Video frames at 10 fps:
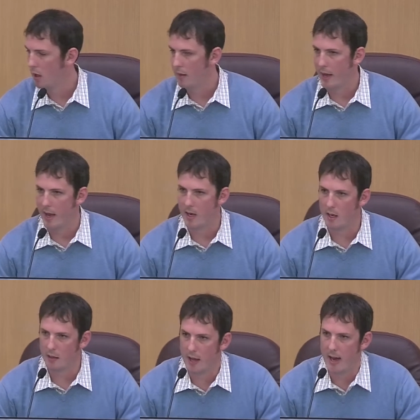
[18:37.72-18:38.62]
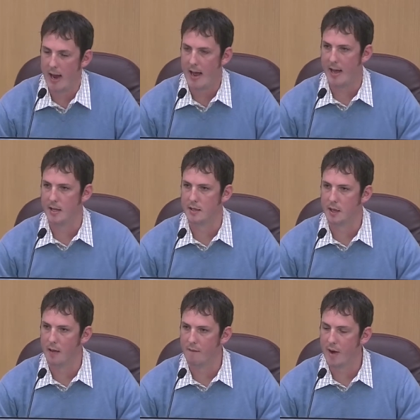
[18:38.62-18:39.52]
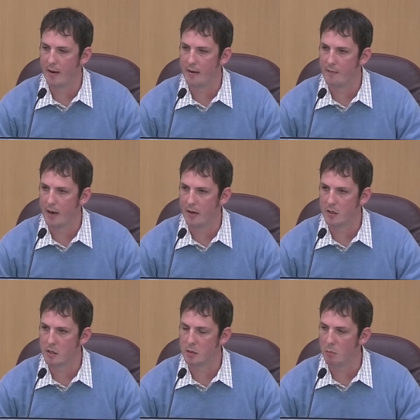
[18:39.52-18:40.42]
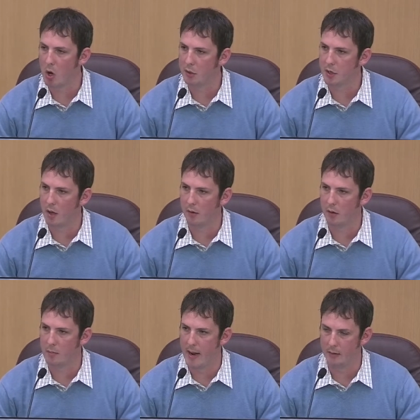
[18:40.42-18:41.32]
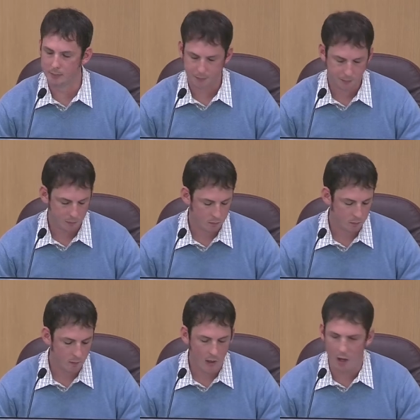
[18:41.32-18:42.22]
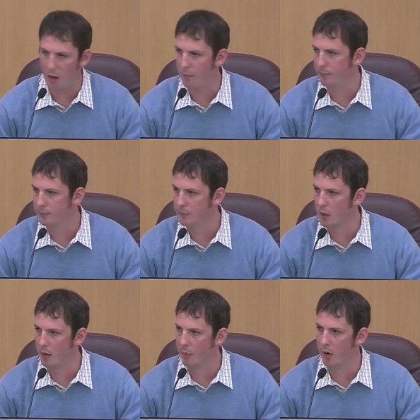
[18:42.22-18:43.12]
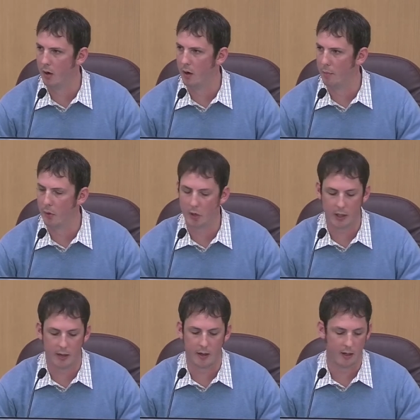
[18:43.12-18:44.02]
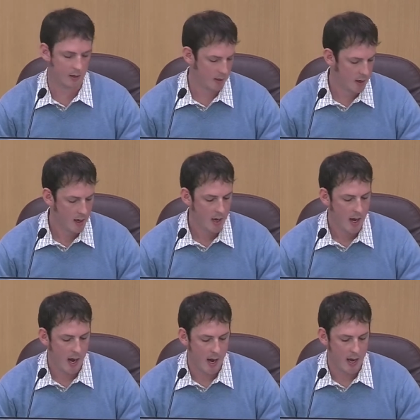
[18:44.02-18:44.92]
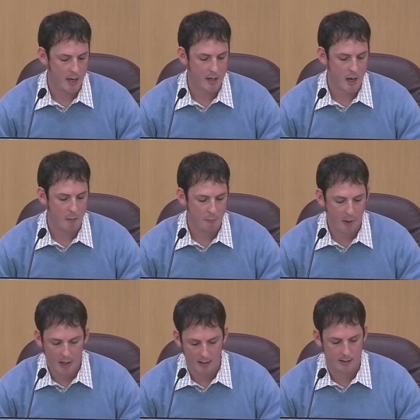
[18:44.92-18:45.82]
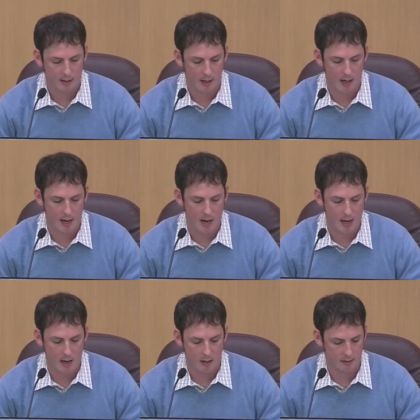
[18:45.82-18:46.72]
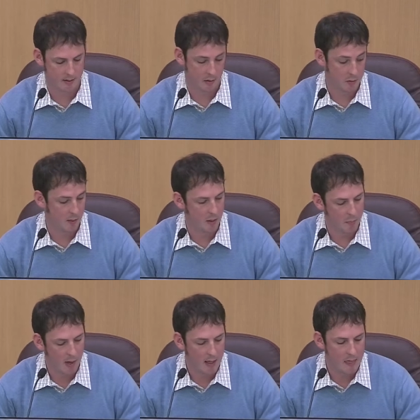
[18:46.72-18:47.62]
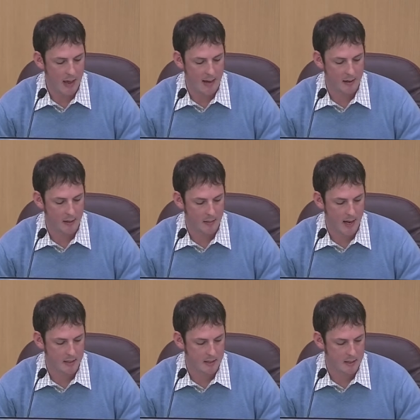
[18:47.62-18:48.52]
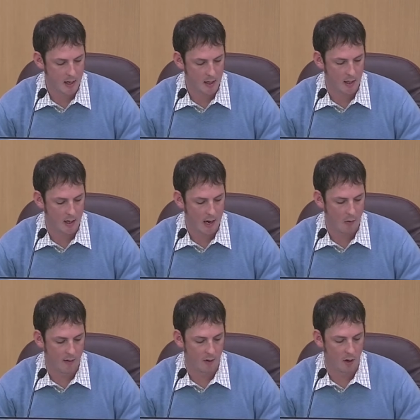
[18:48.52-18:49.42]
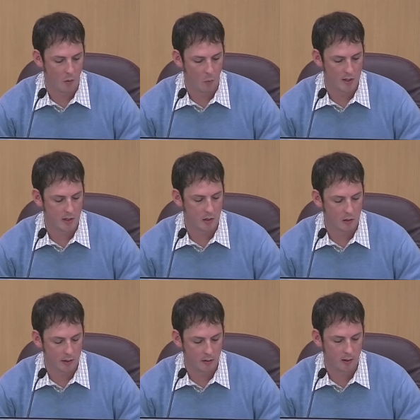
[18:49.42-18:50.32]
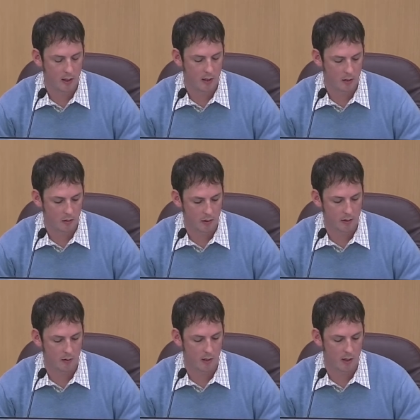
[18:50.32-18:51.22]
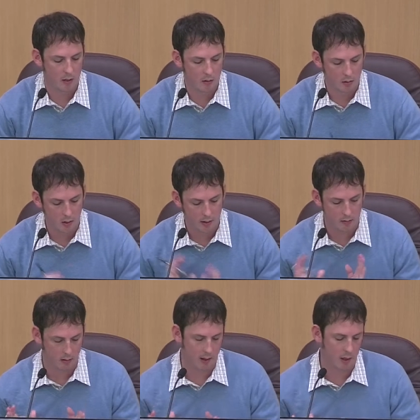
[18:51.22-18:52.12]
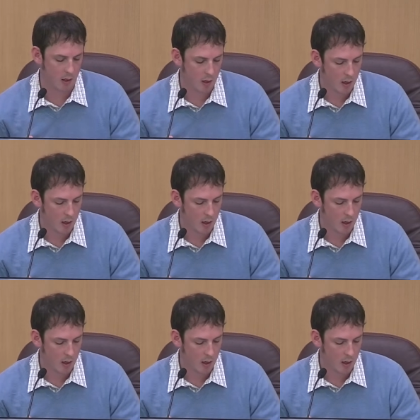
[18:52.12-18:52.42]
that, that has a very, very small dollar amount um, per, per year. And, but, and, and excuse me. But that that study, however, was clearly, clearly, clearly,